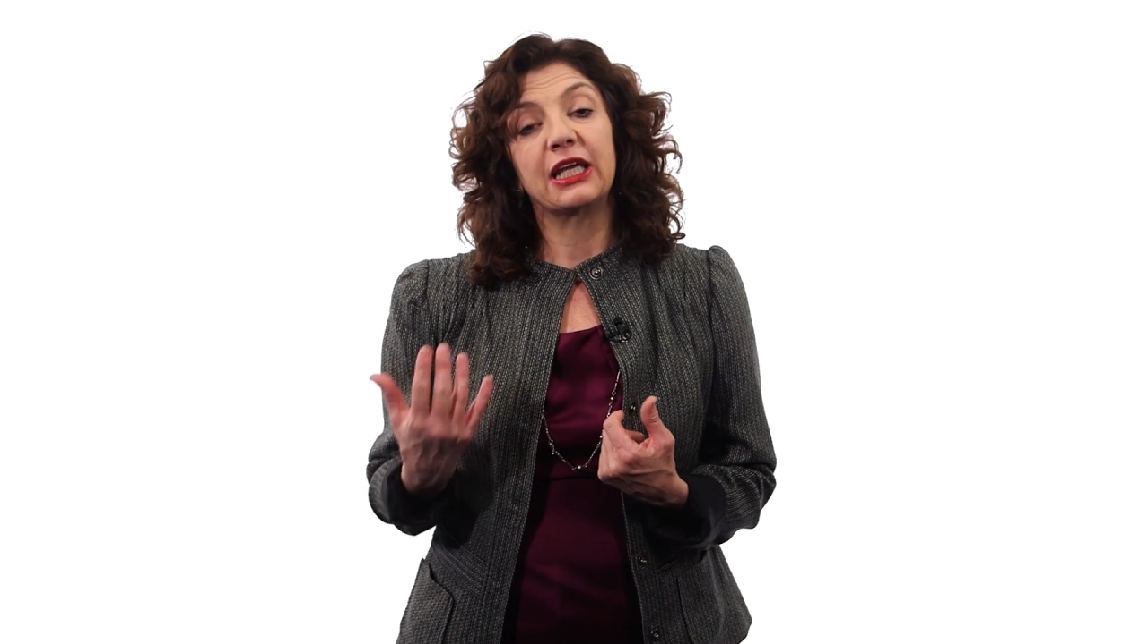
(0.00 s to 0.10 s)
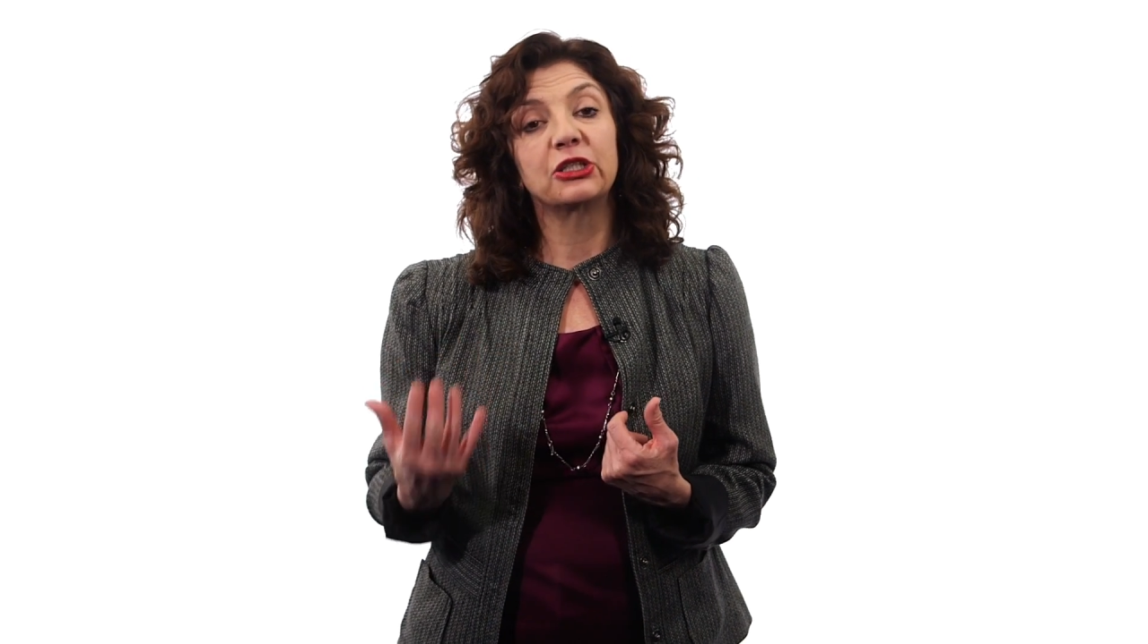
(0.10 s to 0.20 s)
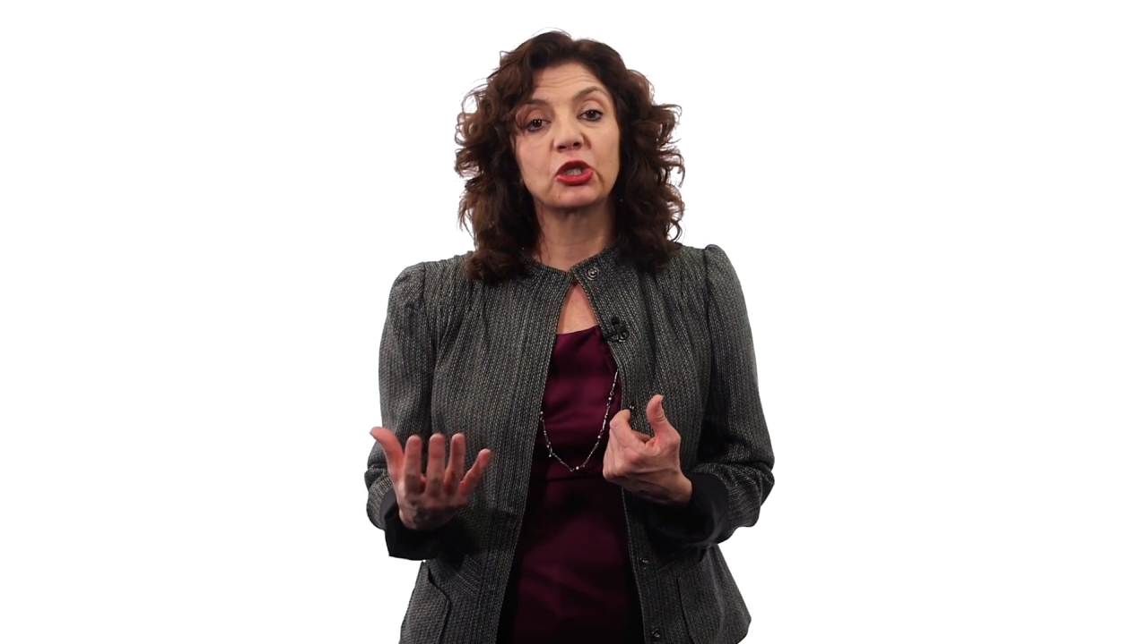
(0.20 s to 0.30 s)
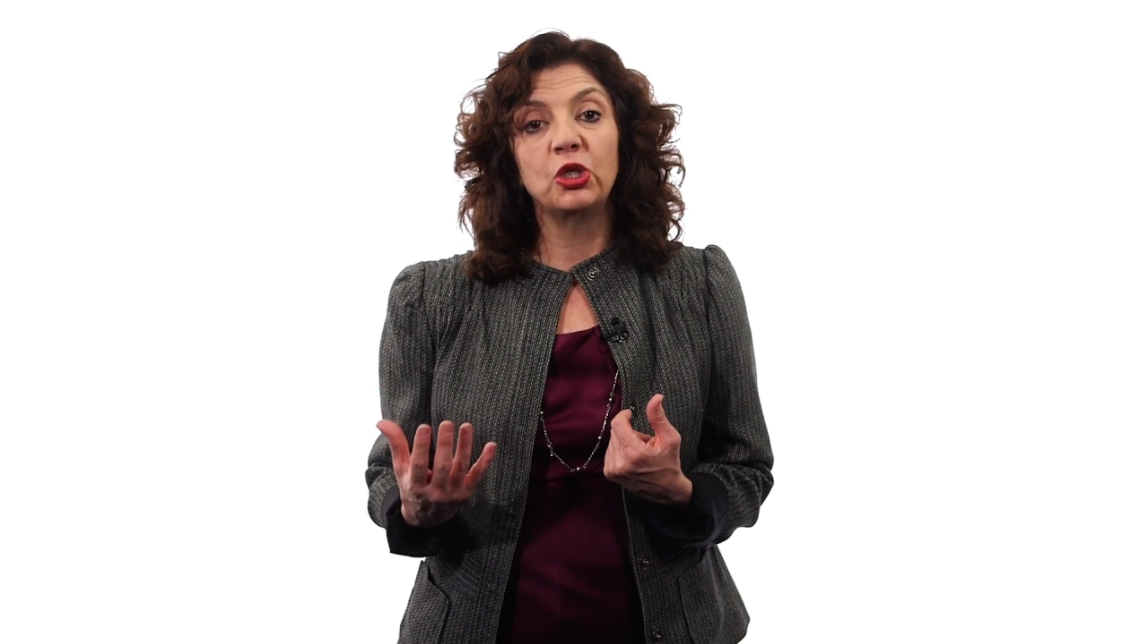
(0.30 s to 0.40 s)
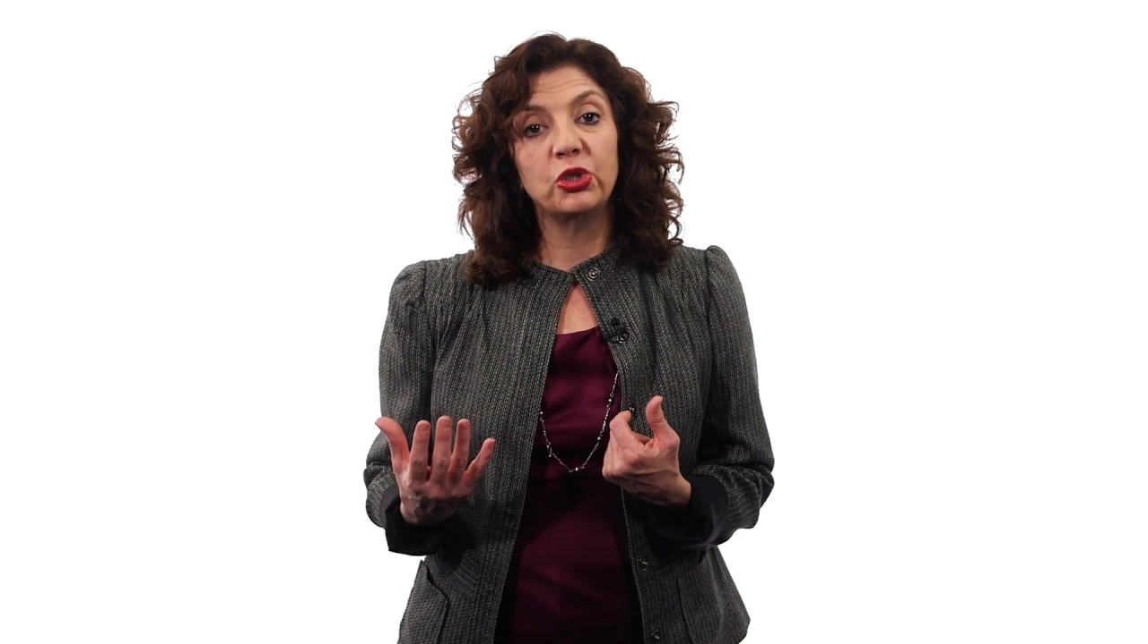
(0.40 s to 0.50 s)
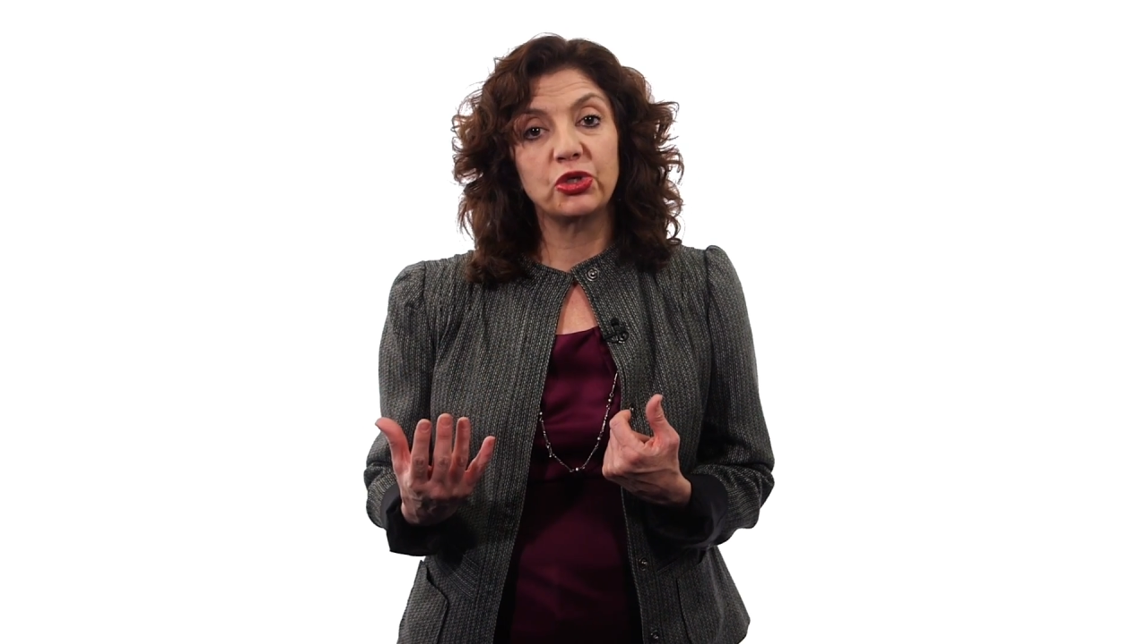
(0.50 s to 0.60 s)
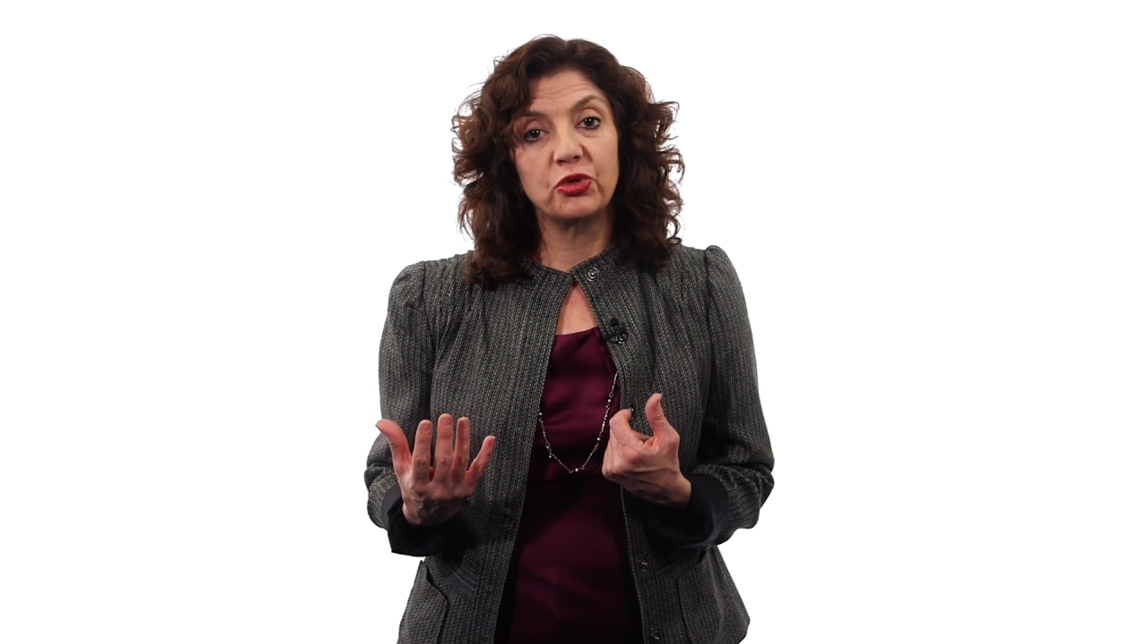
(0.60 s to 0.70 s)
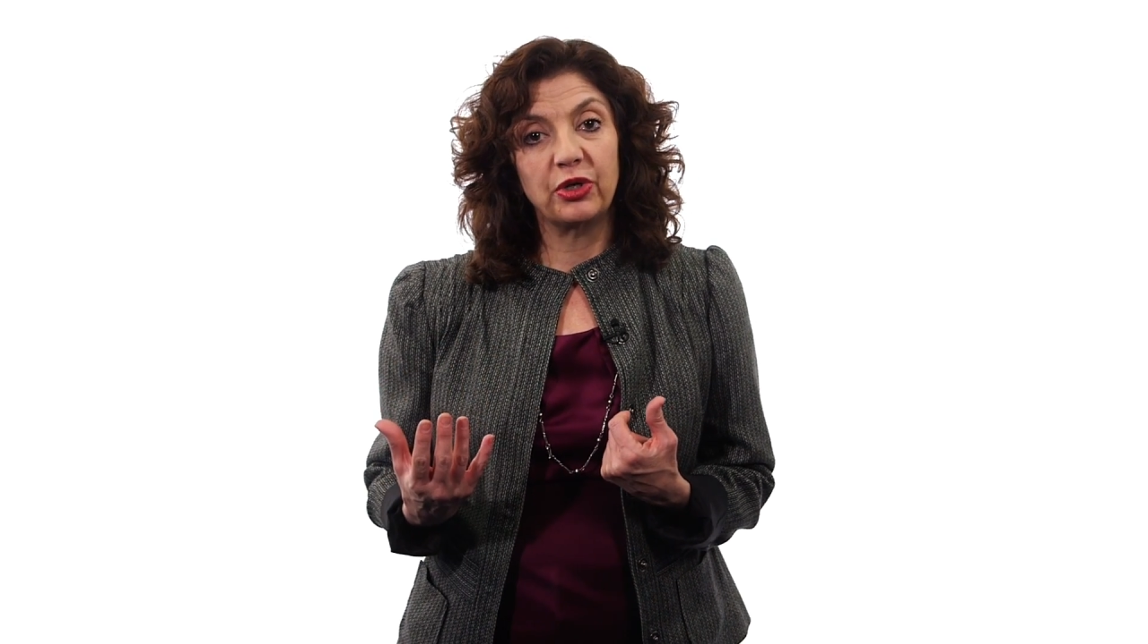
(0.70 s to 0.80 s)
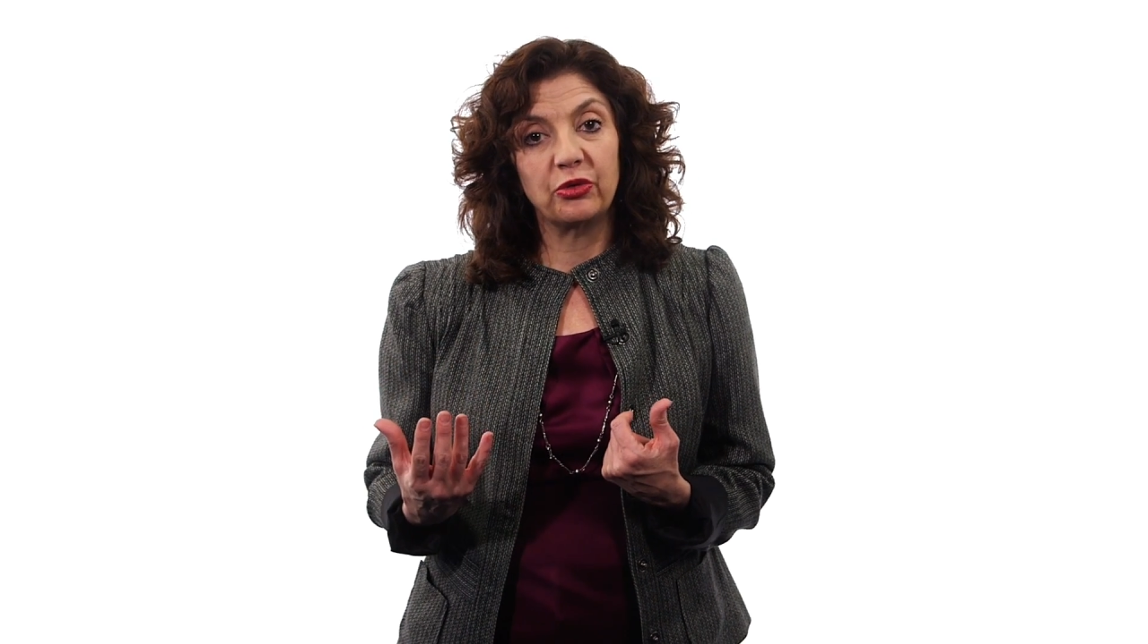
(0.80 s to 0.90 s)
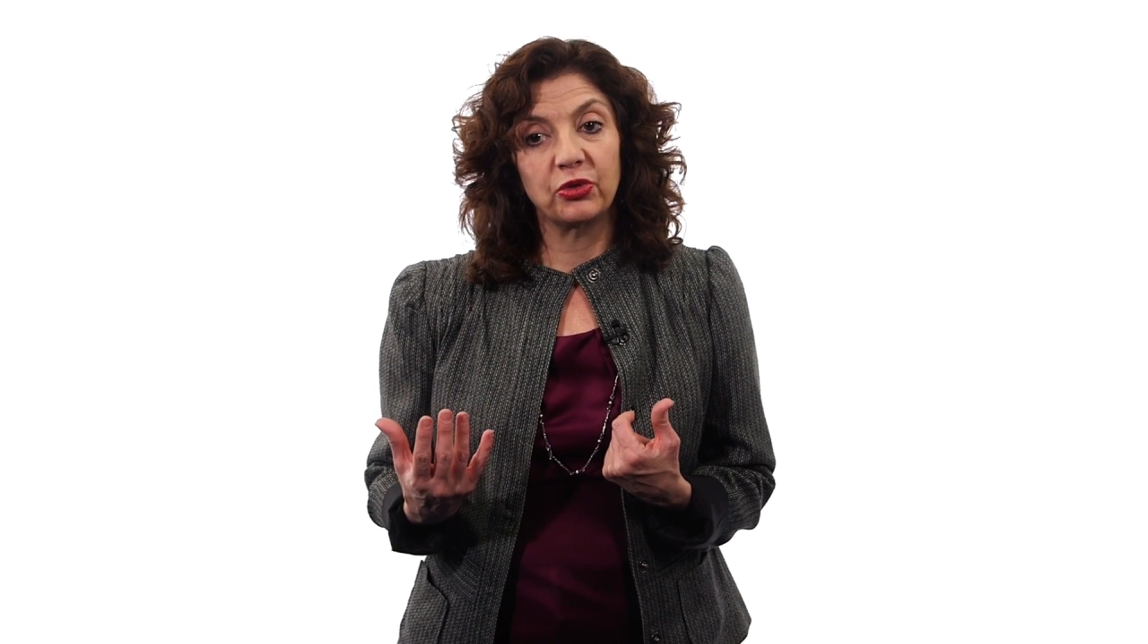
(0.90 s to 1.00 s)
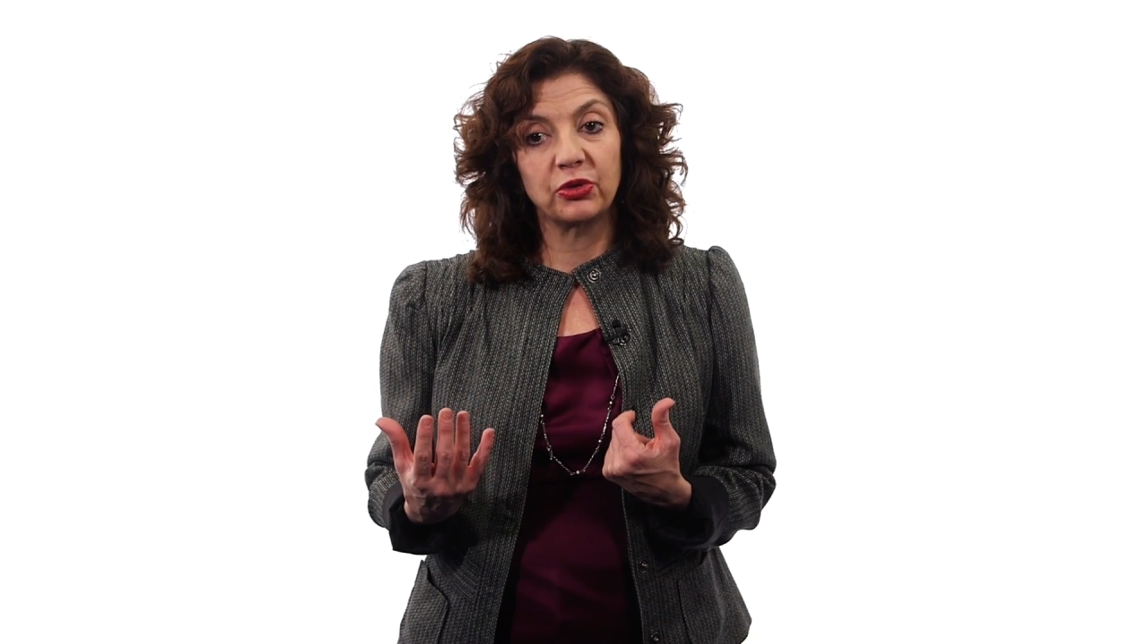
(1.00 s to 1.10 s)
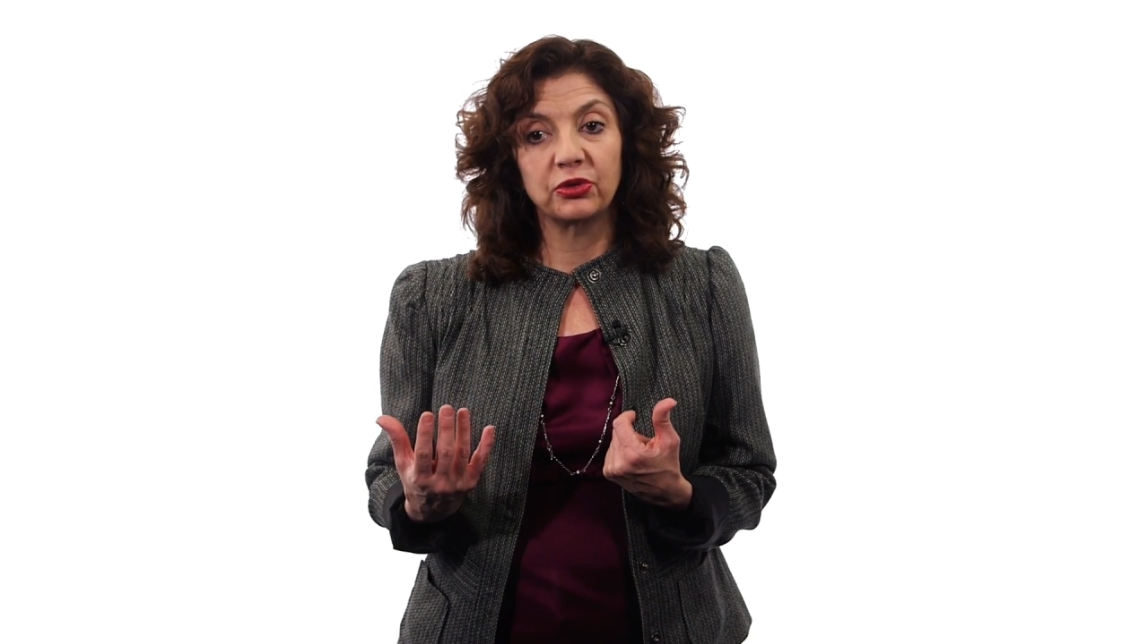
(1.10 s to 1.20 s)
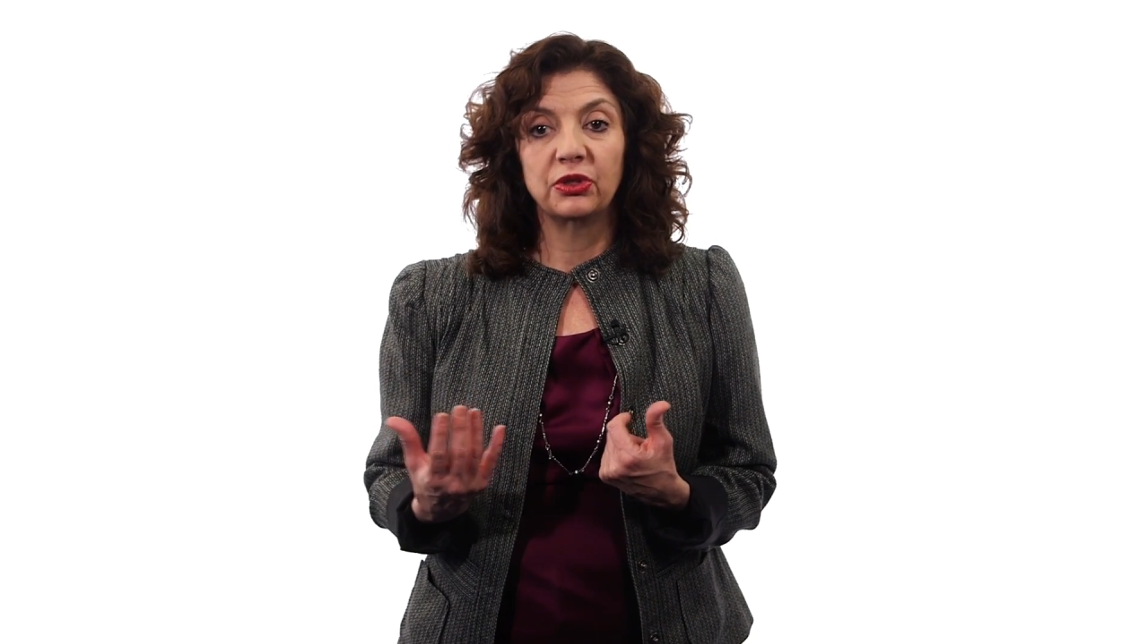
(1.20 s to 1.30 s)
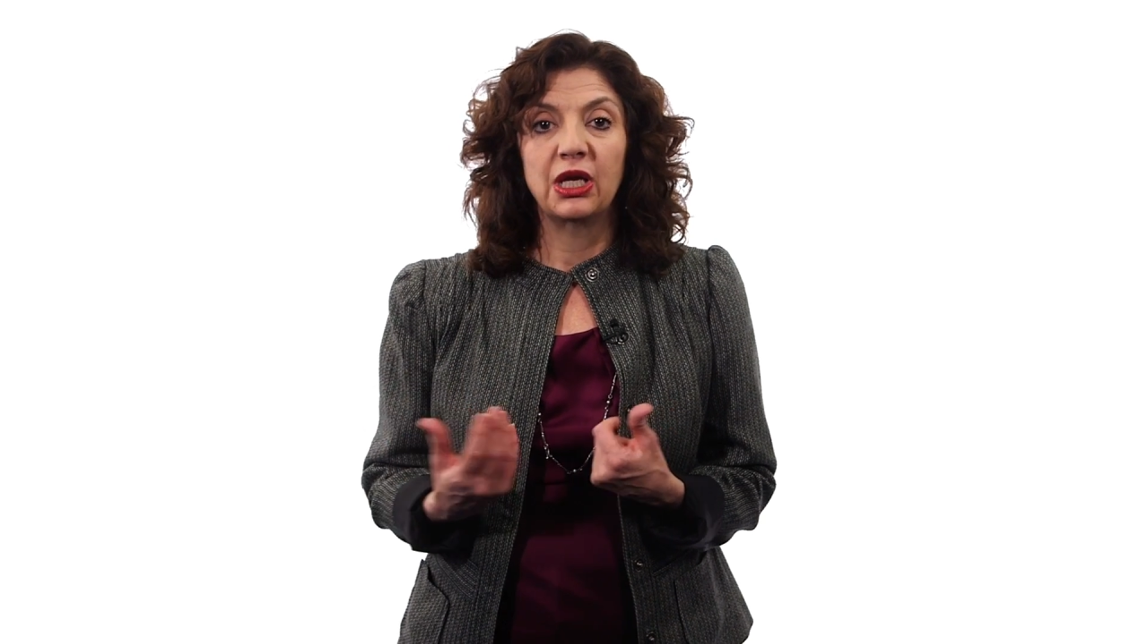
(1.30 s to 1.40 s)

exclusionary rule